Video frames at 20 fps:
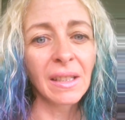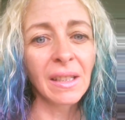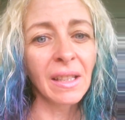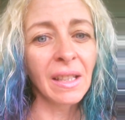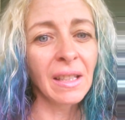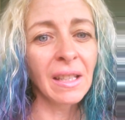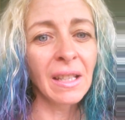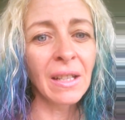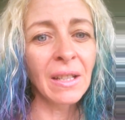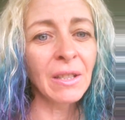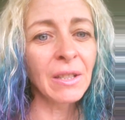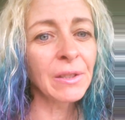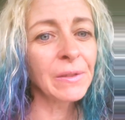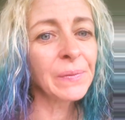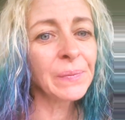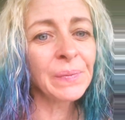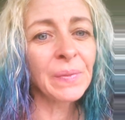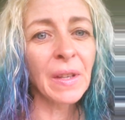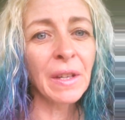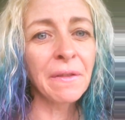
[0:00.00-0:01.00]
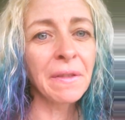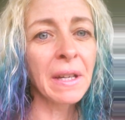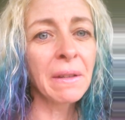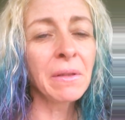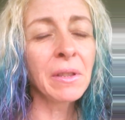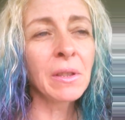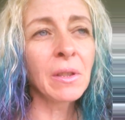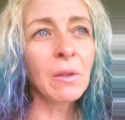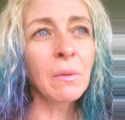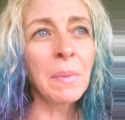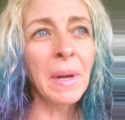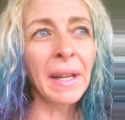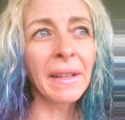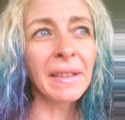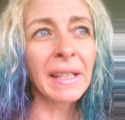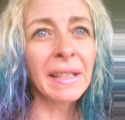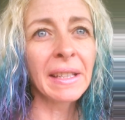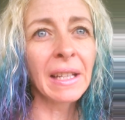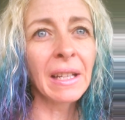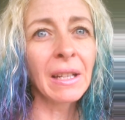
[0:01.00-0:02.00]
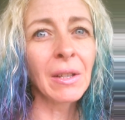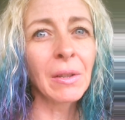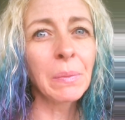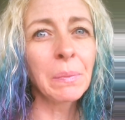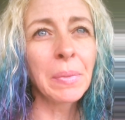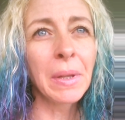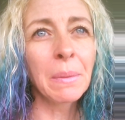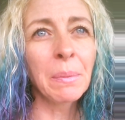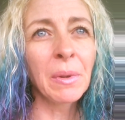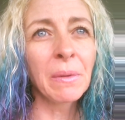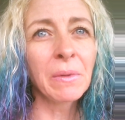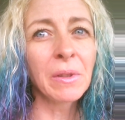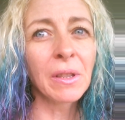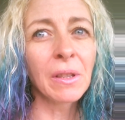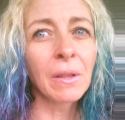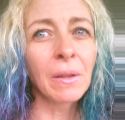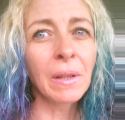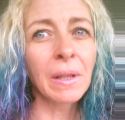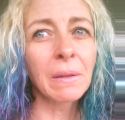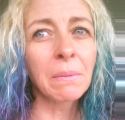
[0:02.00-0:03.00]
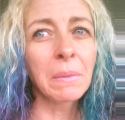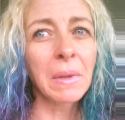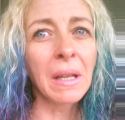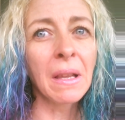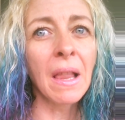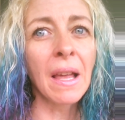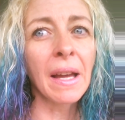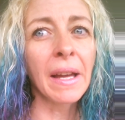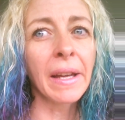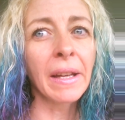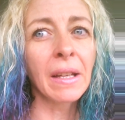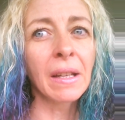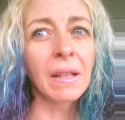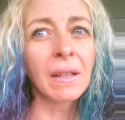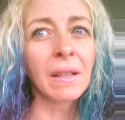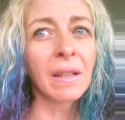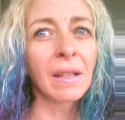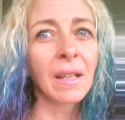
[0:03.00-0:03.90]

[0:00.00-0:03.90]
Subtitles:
You know, if I would go back then, people would look at me like,